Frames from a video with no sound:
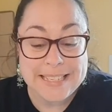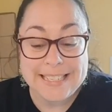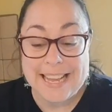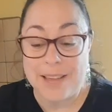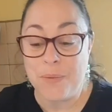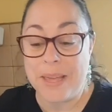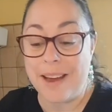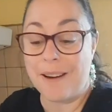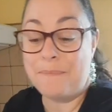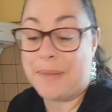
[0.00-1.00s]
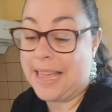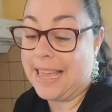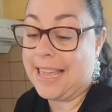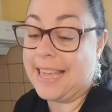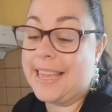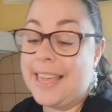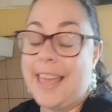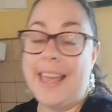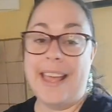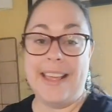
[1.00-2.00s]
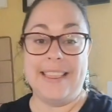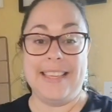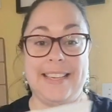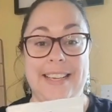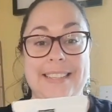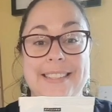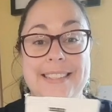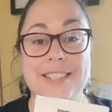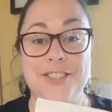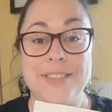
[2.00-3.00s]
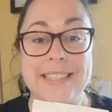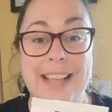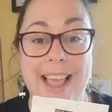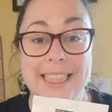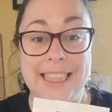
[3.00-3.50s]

Today we are making the citrus